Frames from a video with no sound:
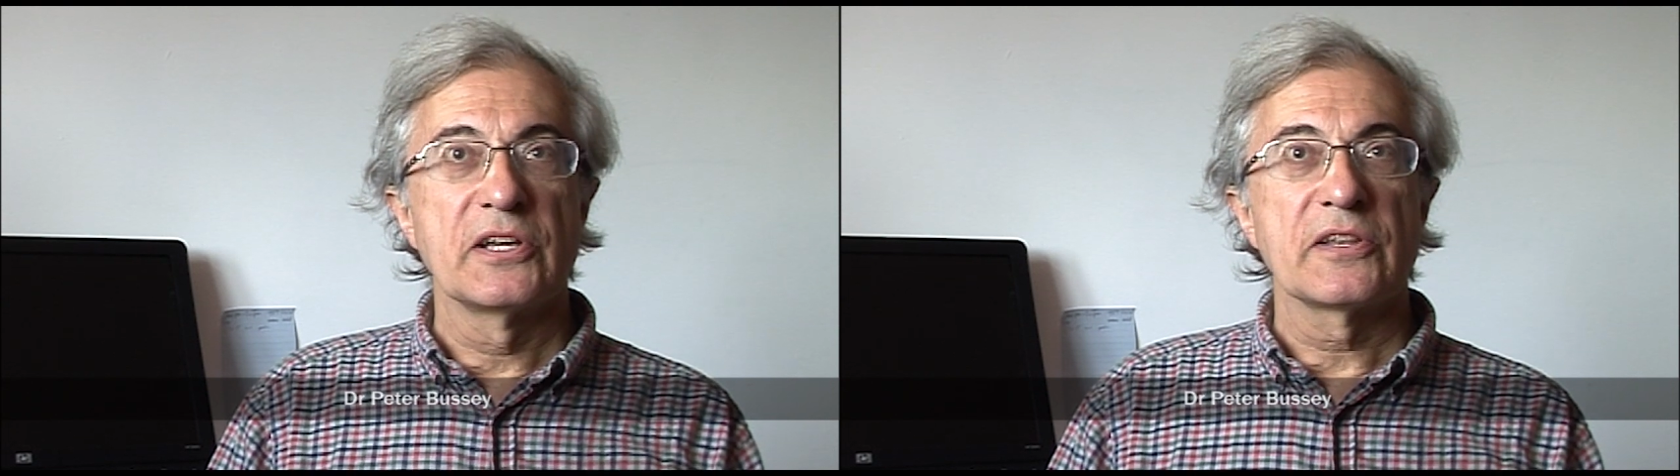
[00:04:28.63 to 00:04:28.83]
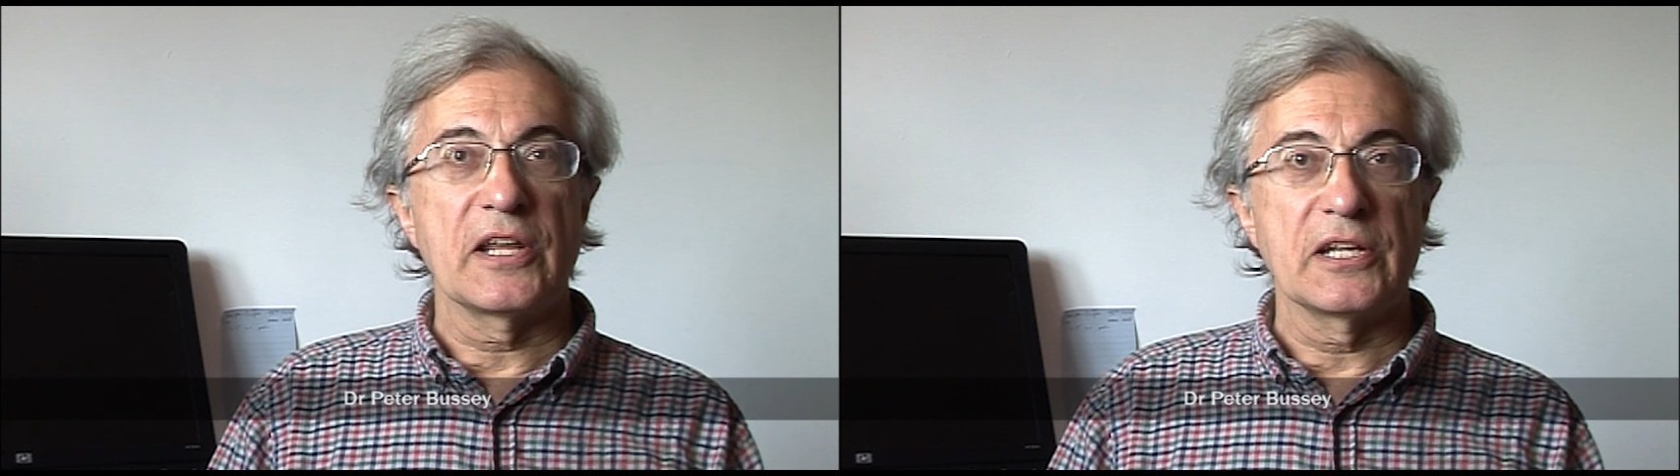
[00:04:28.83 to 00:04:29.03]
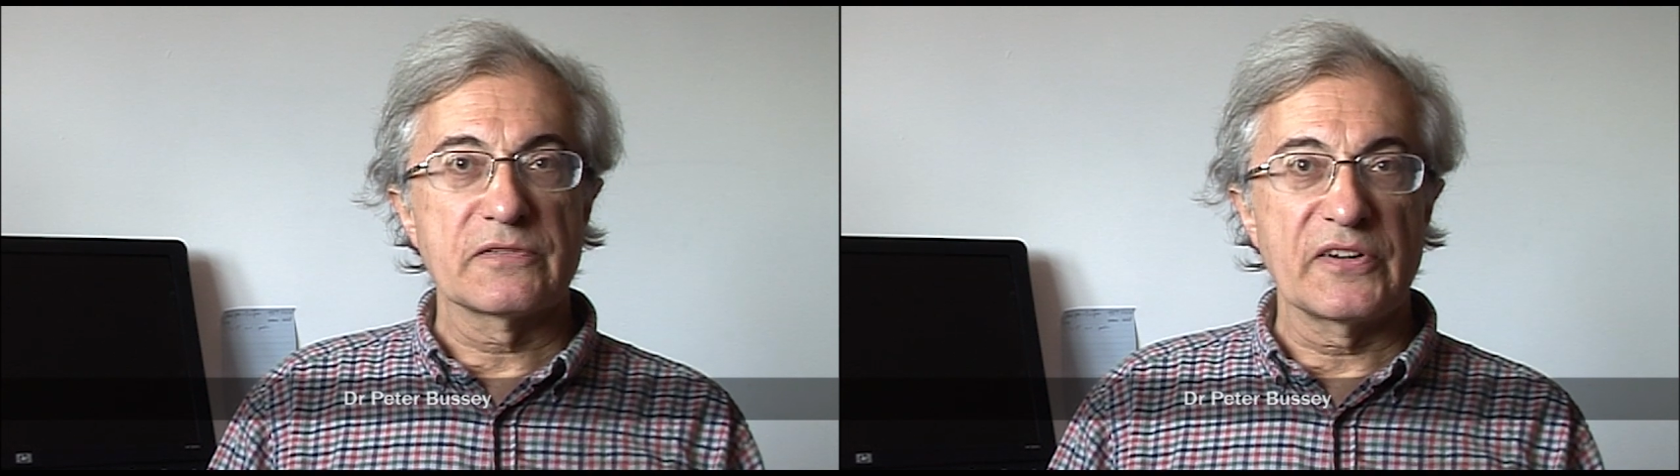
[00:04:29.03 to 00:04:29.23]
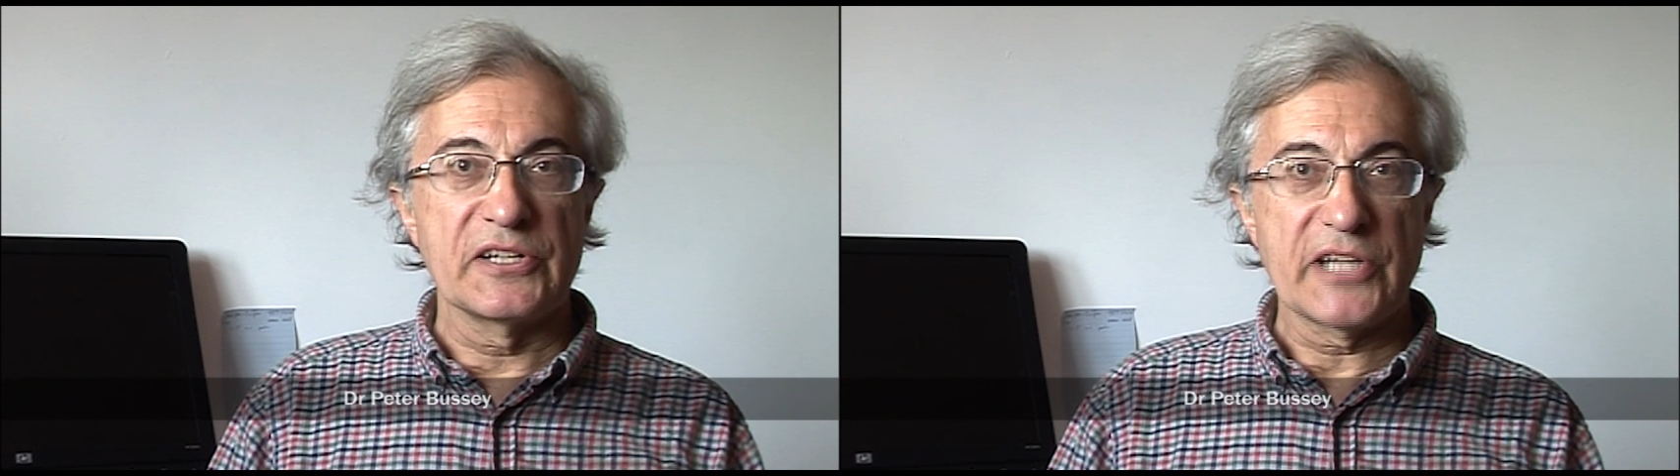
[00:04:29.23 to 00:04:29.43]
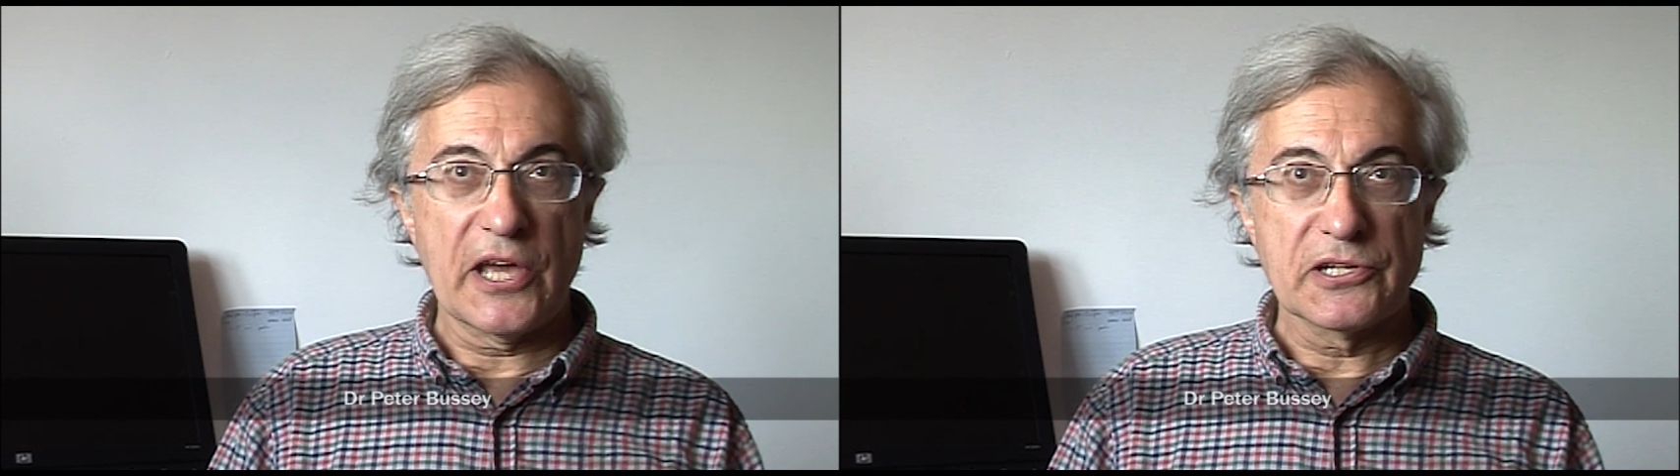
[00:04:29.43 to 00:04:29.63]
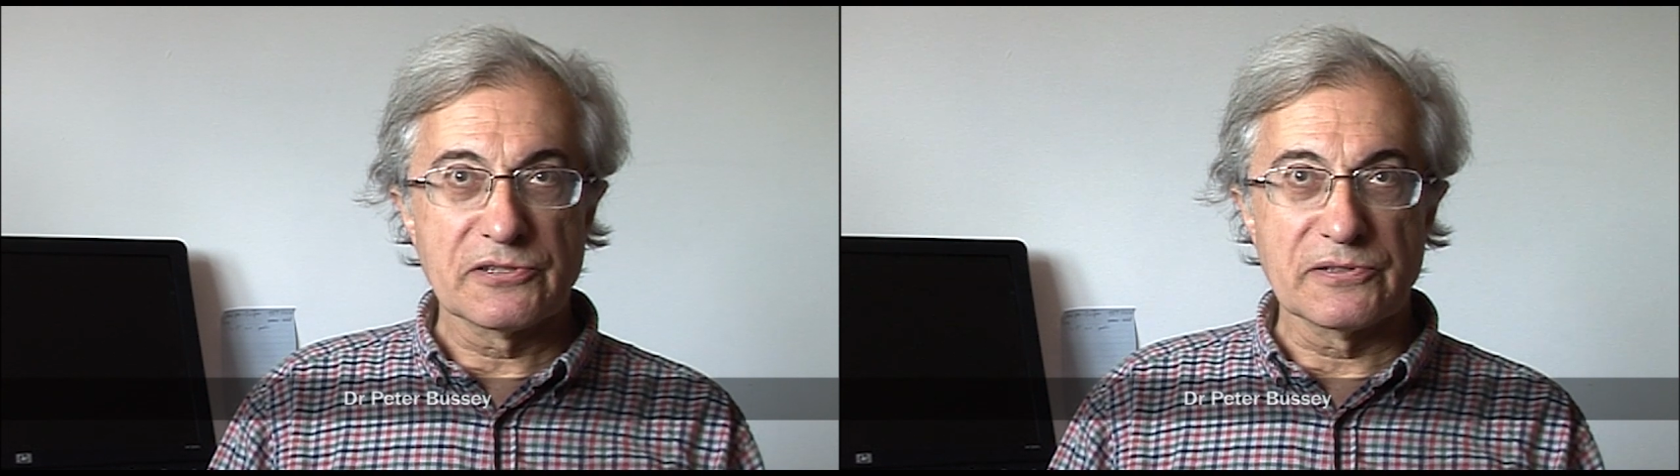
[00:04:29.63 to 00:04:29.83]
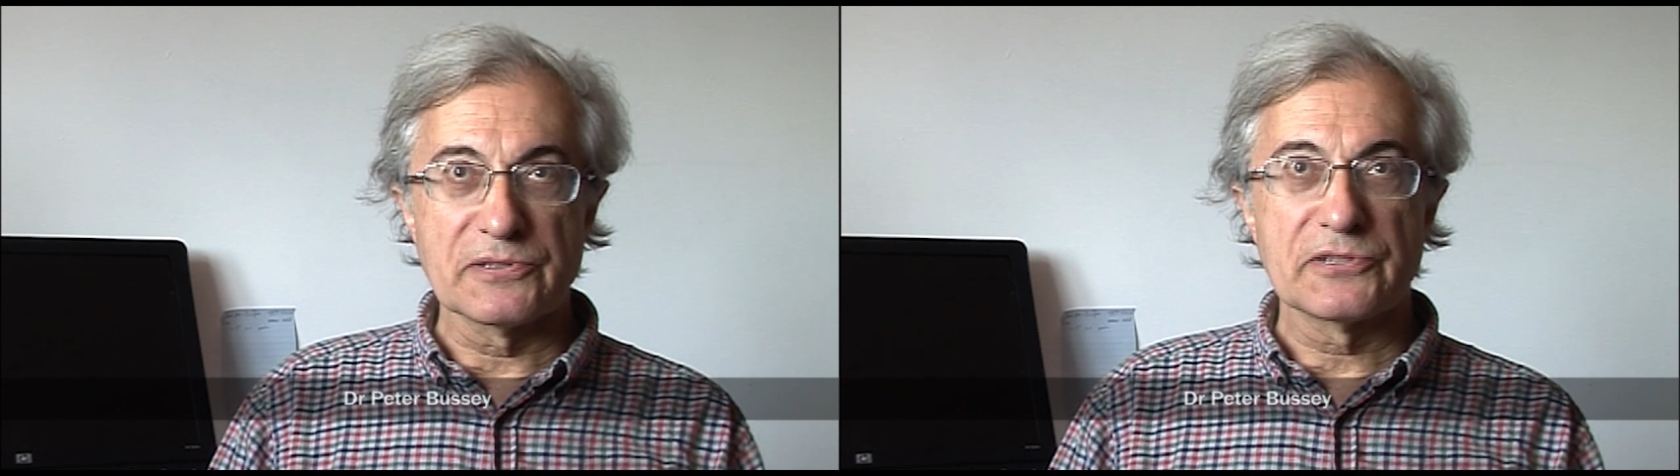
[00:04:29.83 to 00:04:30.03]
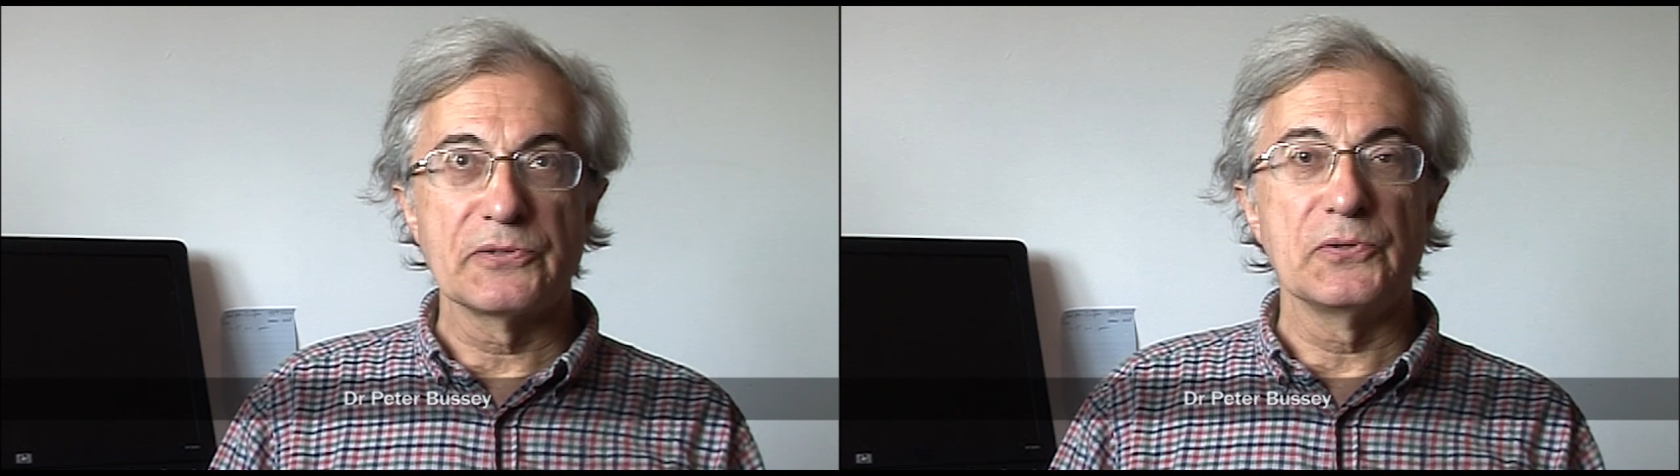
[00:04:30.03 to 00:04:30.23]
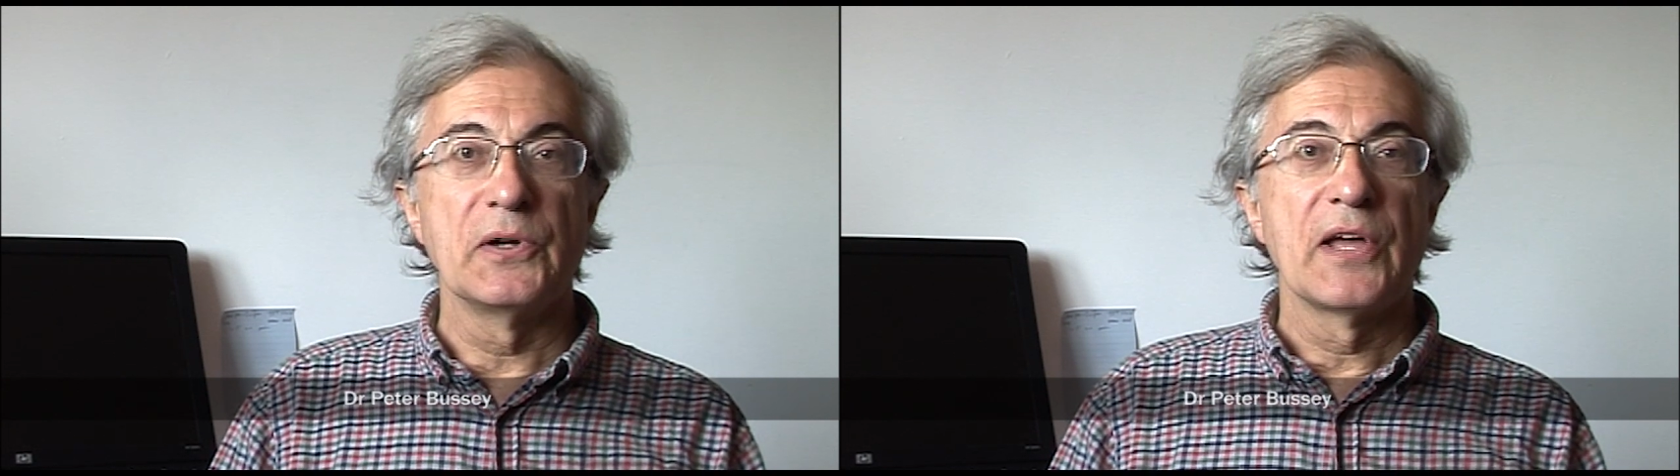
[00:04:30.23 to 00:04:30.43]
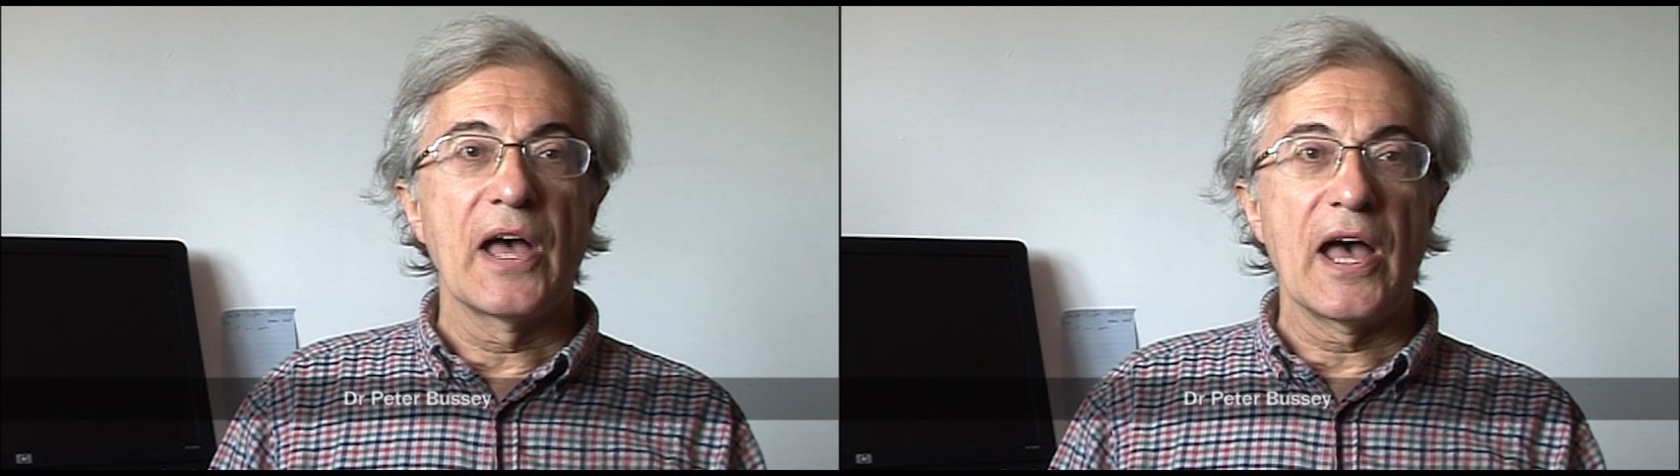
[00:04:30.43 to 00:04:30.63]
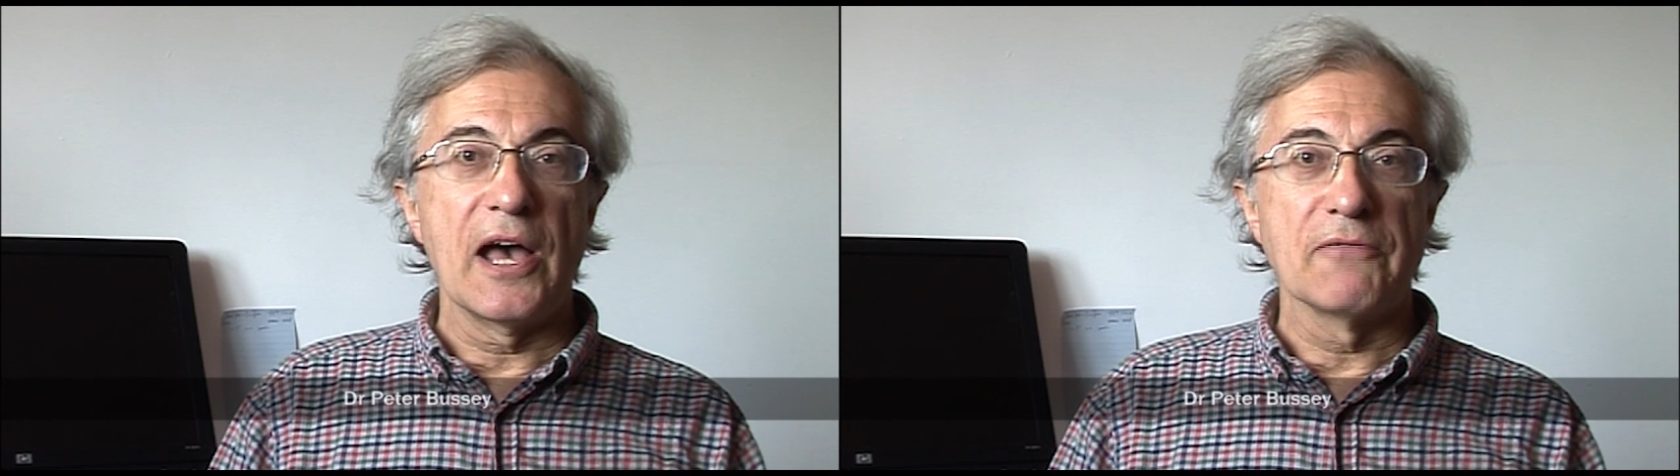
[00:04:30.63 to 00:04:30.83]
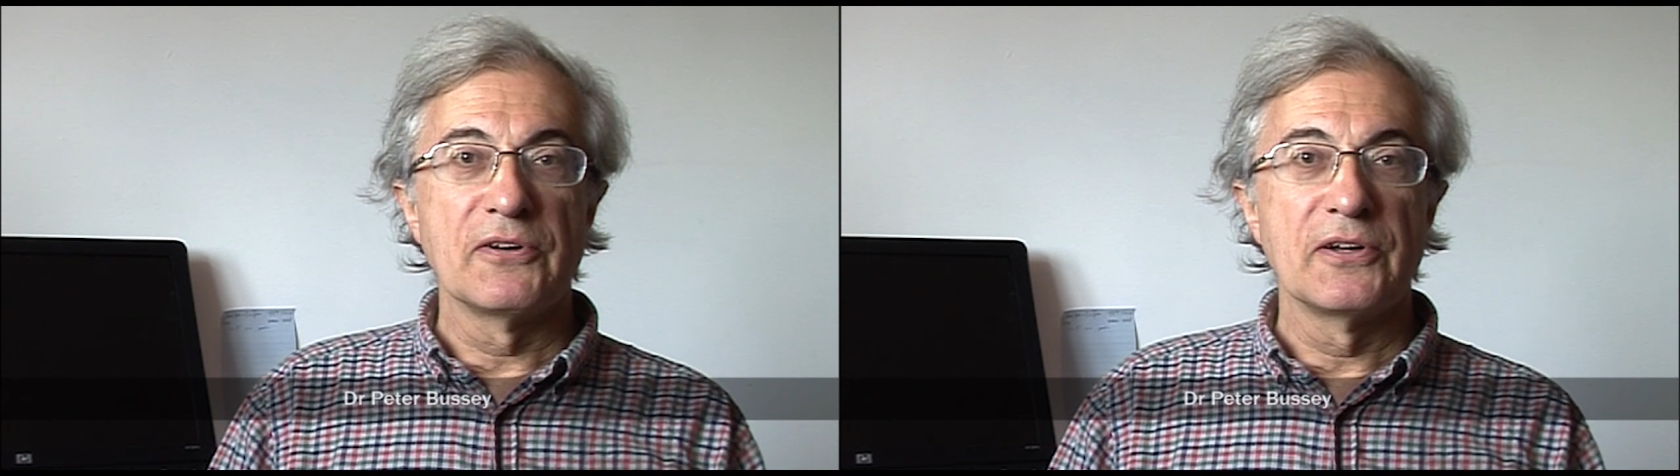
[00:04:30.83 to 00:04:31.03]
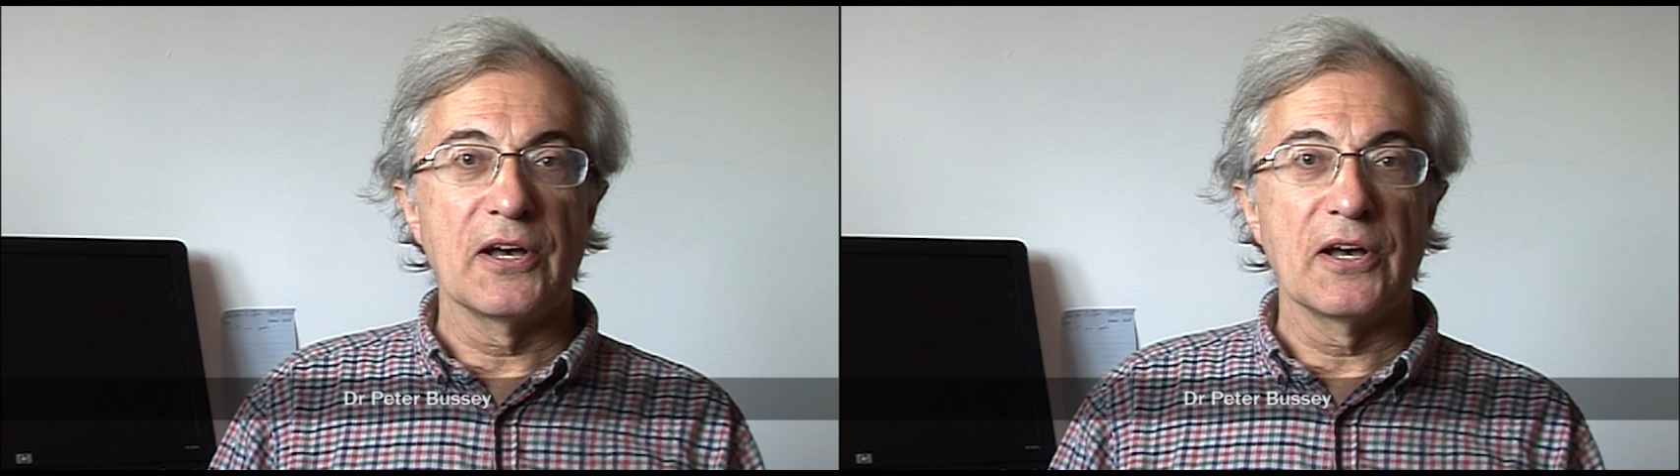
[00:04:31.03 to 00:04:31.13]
then it's very natural to have